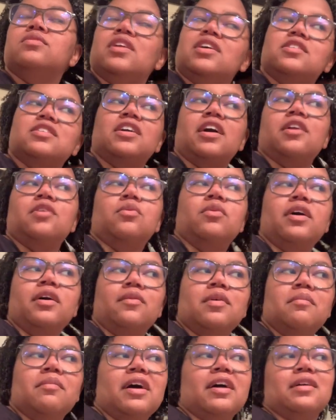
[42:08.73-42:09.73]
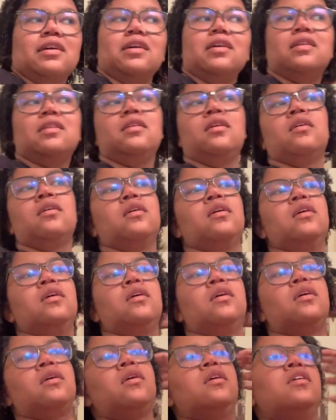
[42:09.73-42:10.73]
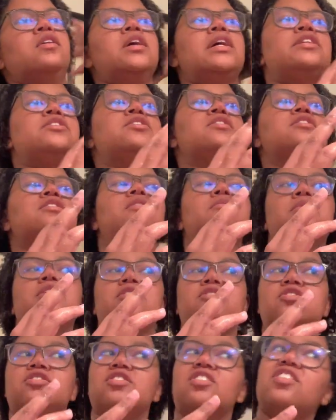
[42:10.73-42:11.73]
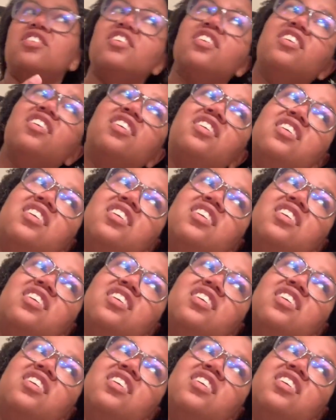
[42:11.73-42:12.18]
That's kind of why I went back in, just to make sure